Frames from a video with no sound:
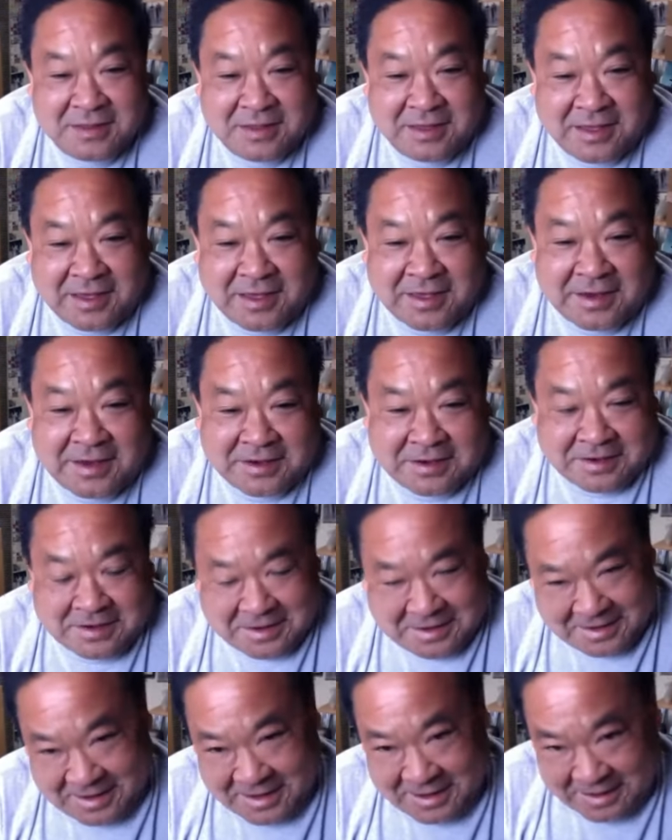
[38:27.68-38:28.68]
And
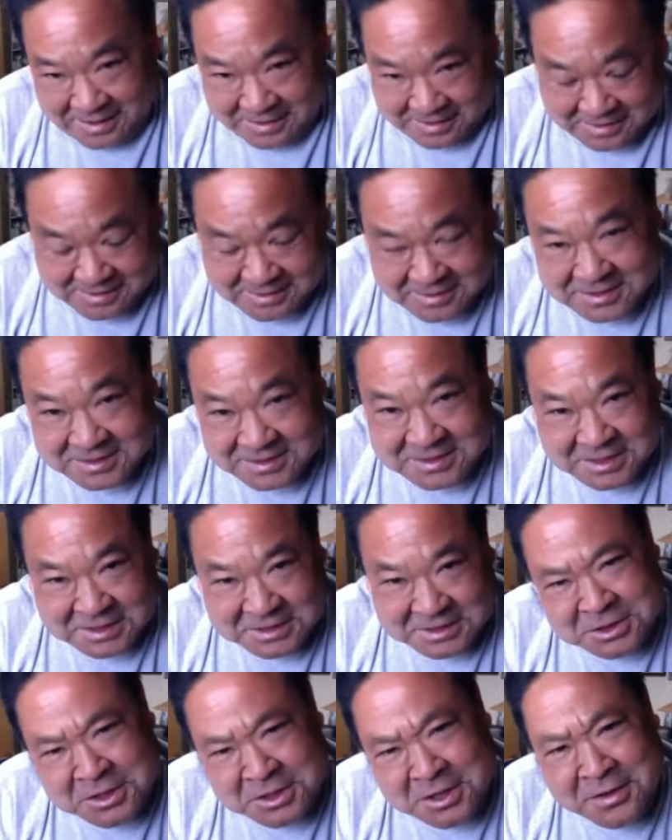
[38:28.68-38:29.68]
to
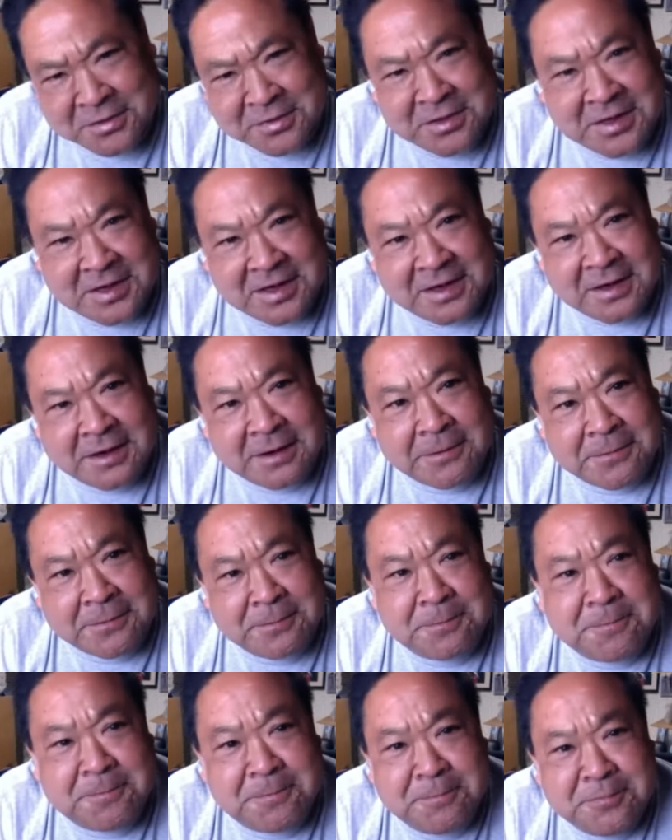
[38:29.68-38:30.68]
touch on
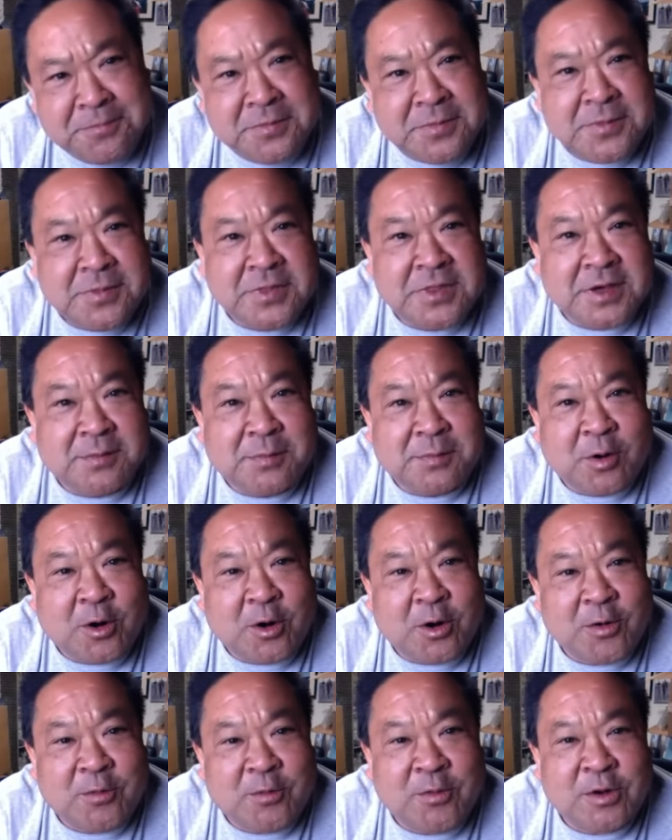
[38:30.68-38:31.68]
the
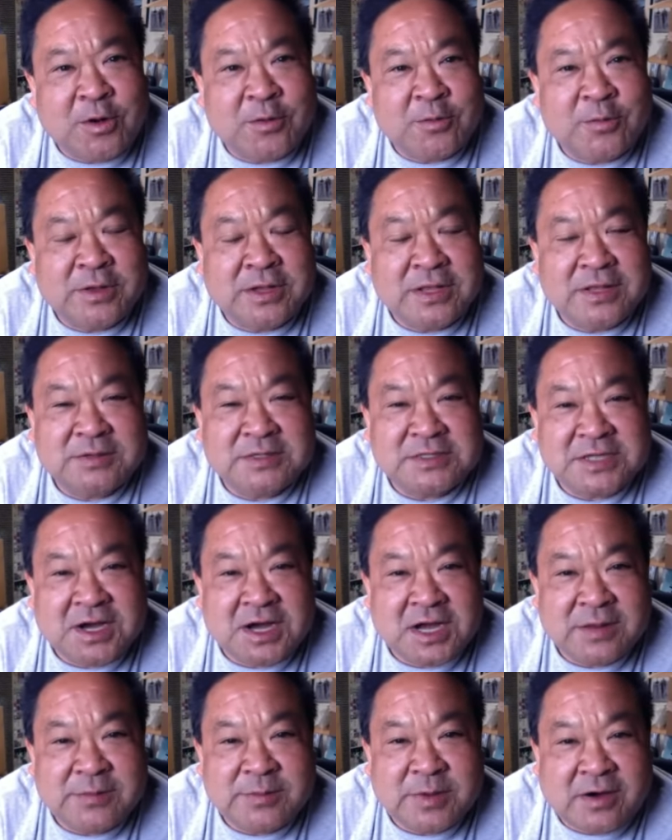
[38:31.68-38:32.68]
part where Willy was
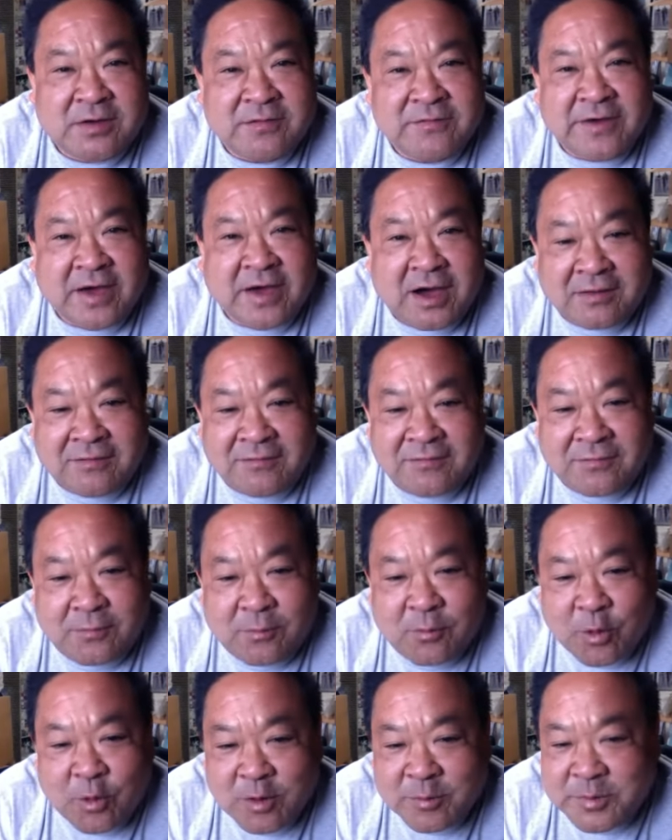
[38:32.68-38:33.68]
talking about valve
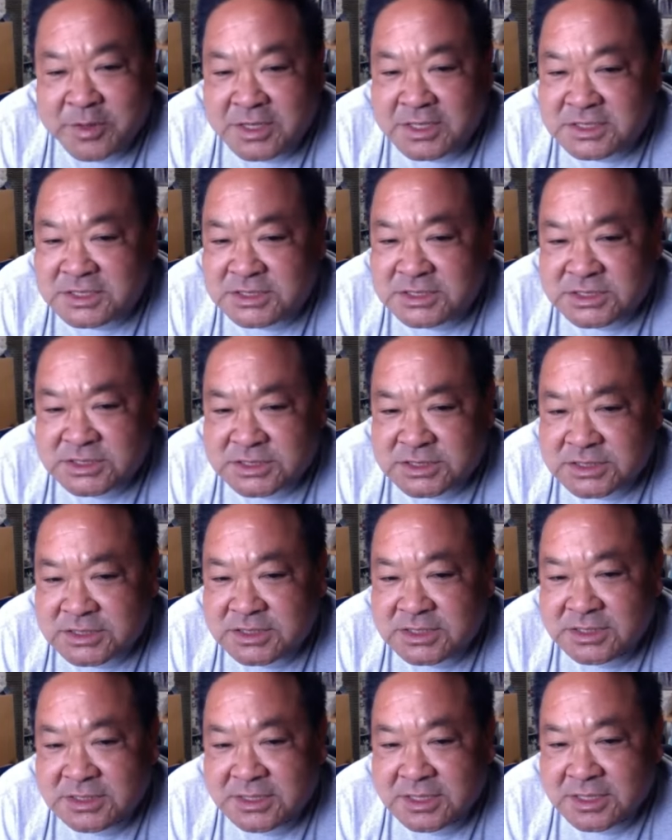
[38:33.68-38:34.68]
warpage,
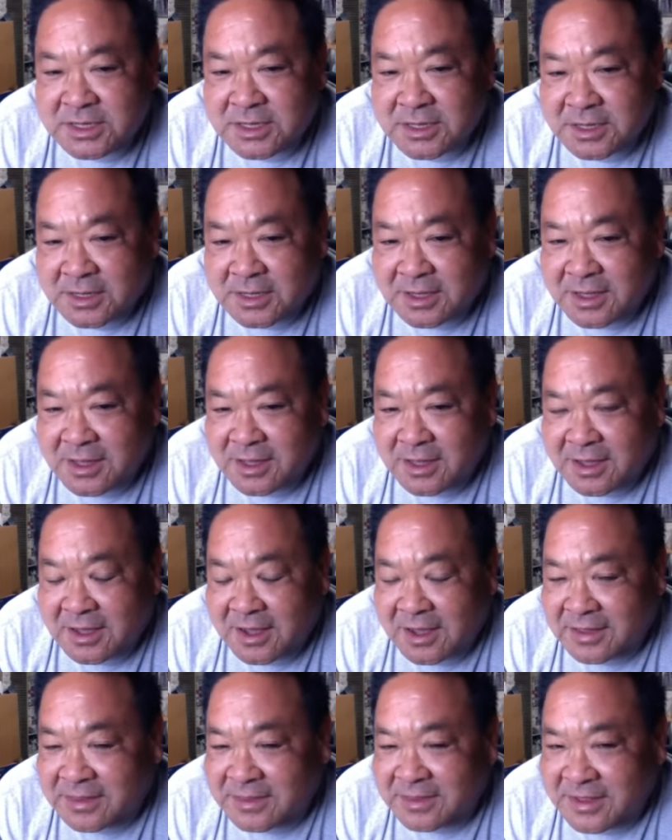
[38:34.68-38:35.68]

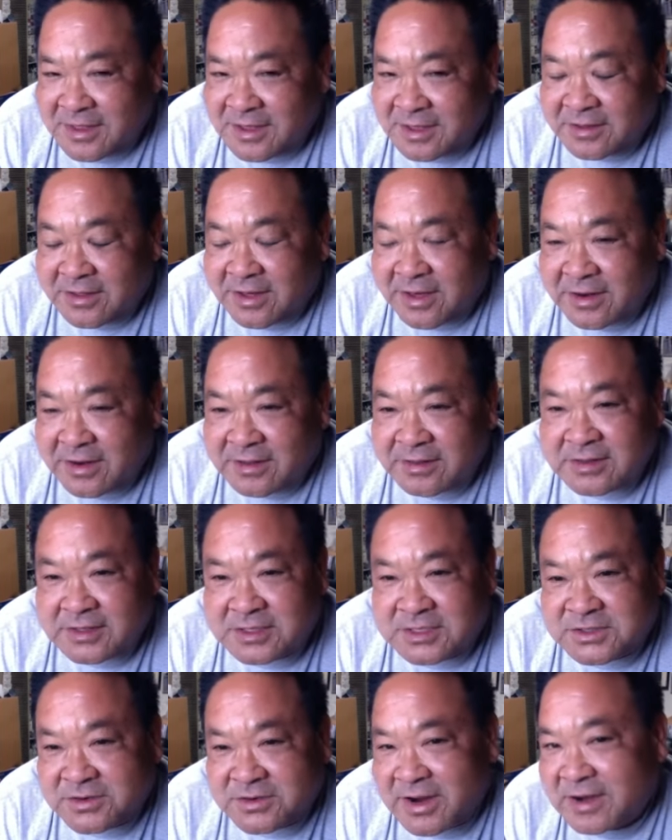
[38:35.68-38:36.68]
I think a lot of the
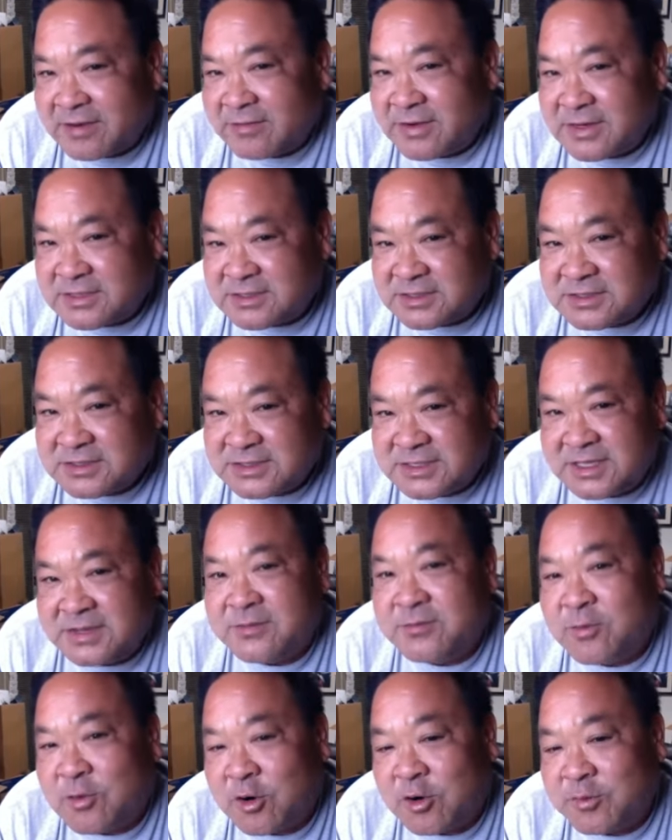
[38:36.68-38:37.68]
drag racers see
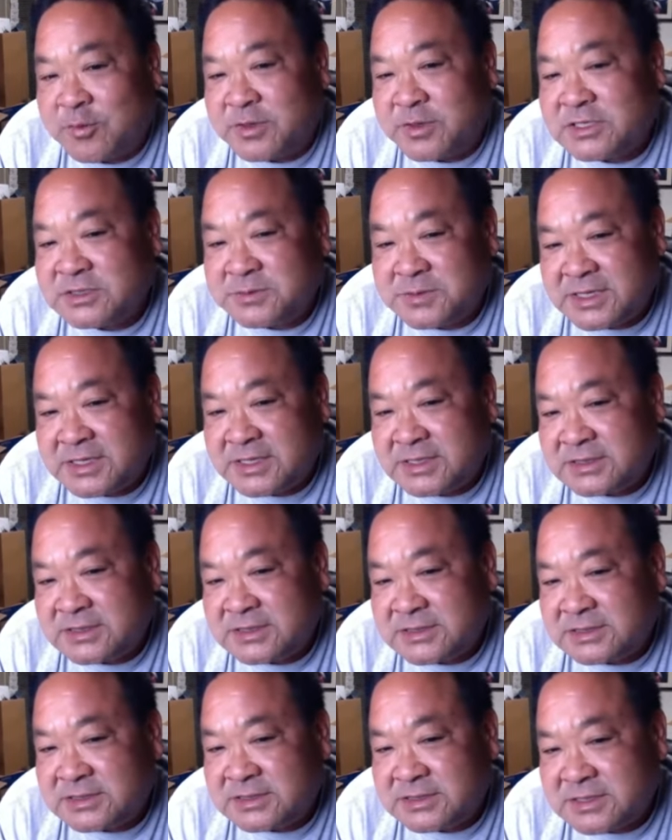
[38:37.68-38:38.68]
warpage
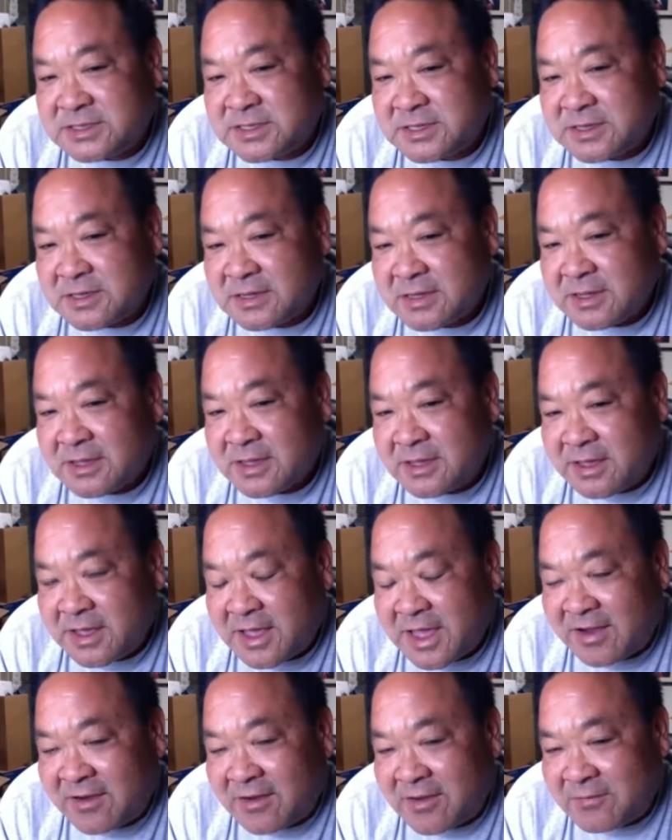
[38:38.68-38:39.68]
because,
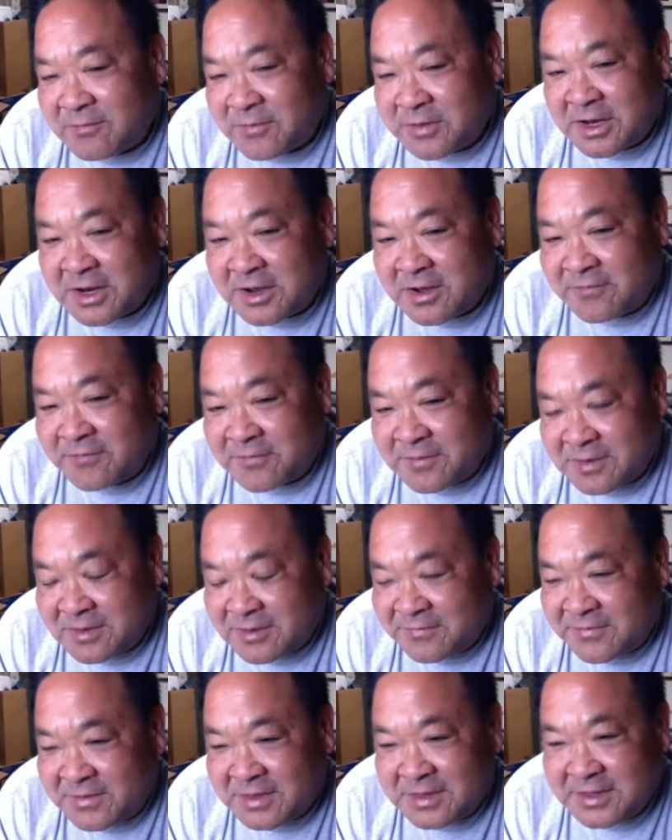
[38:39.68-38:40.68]
if
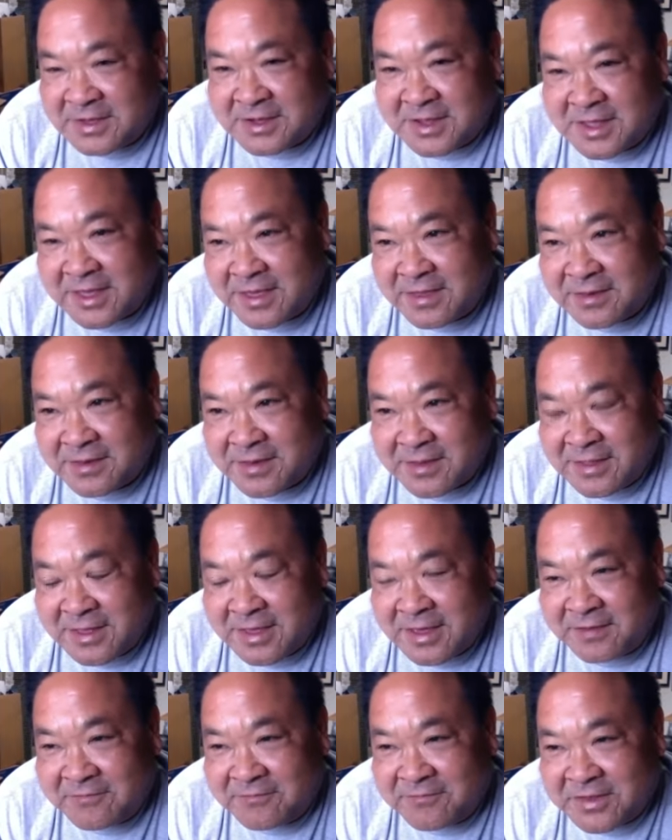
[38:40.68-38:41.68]
you look
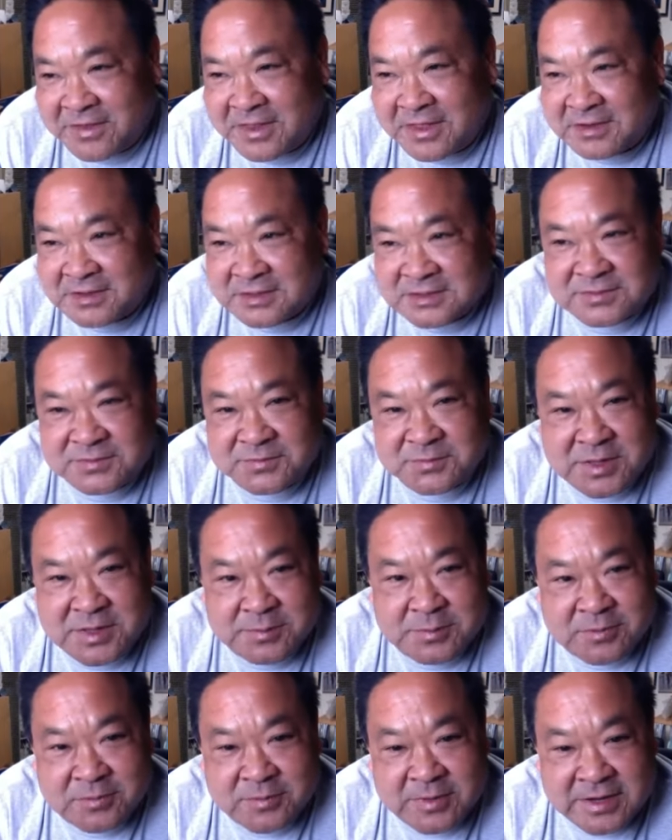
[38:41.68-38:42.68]
at videos when
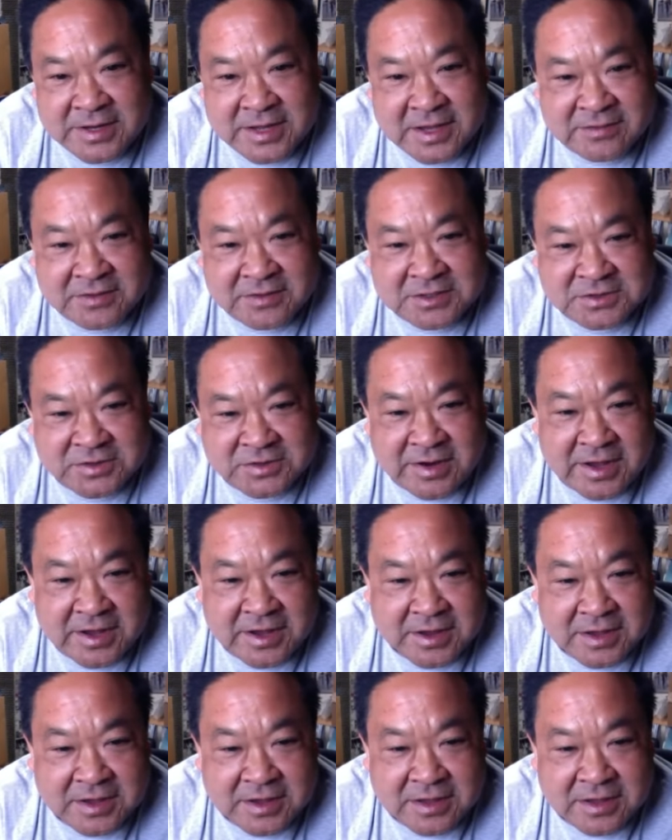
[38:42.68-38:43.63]
people run down the track,